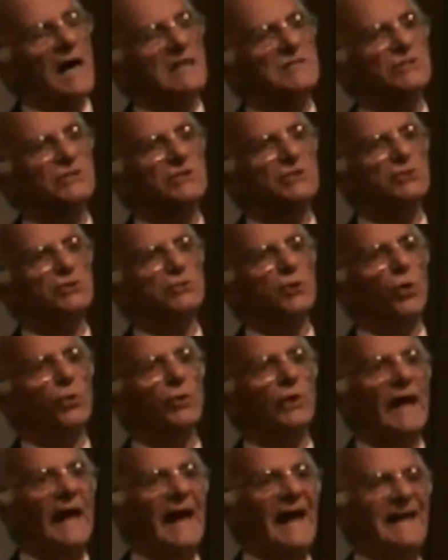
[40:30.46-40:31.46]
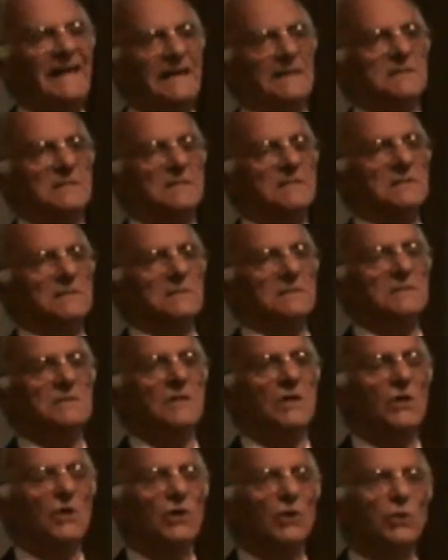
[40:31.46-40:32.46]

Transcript: as Sir John Elliotson,